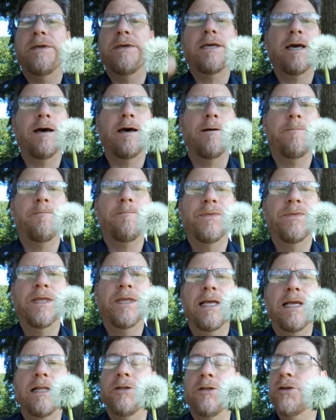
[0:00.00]
become
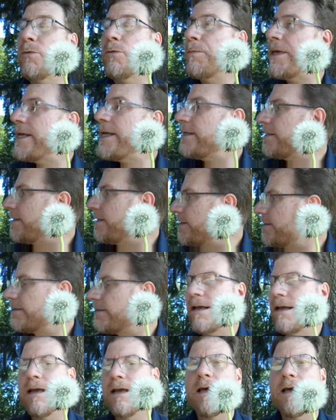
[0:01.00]
little
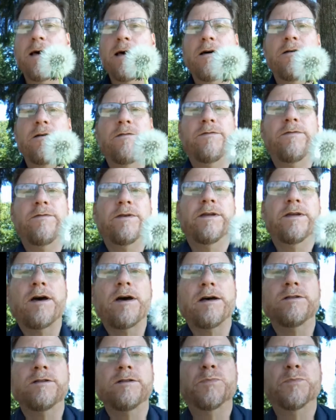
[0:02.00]
pieces of
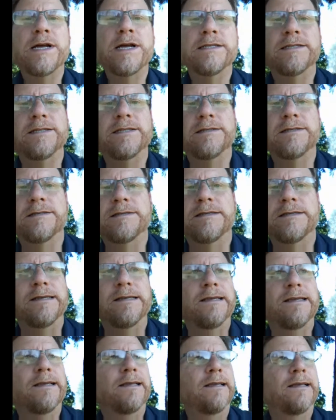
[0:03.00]
God's presence
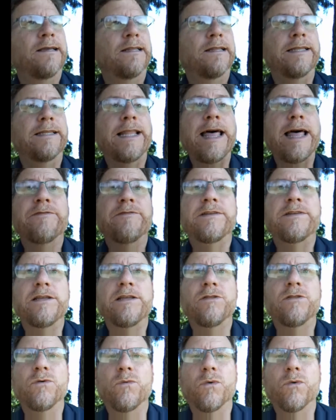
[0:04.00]
left
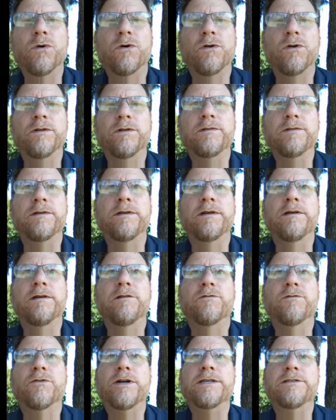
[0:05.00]
in the world
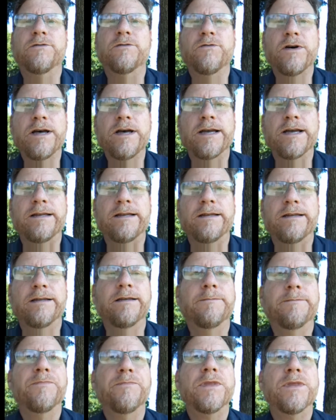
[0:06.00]
for us to find.
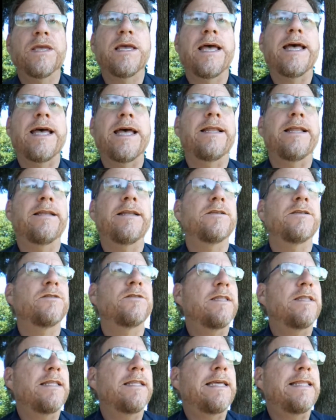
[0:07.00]
And
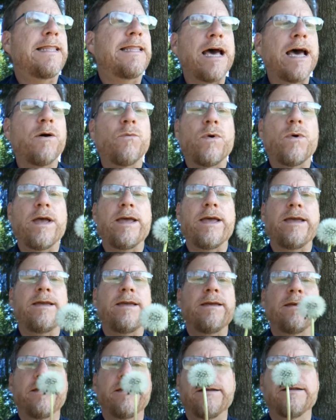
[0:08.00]
in that
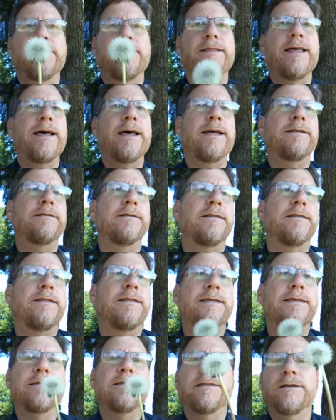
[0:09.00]
way, that
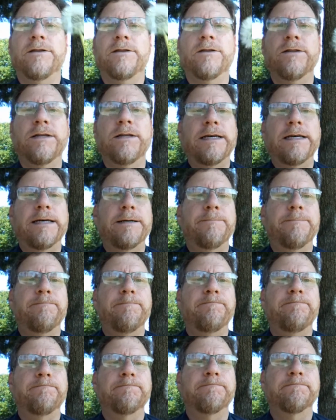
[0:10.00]
these little,
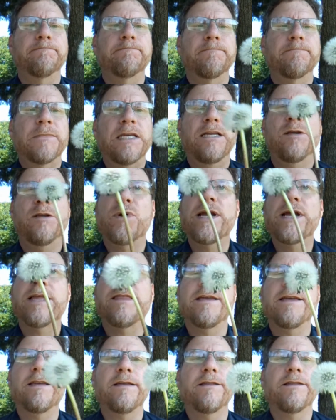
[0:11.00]
in
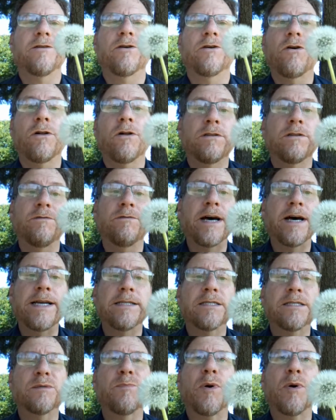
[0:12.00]
Hebraic thinking, they're called
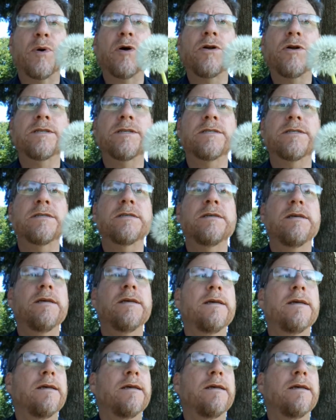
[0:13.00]
divine sparks,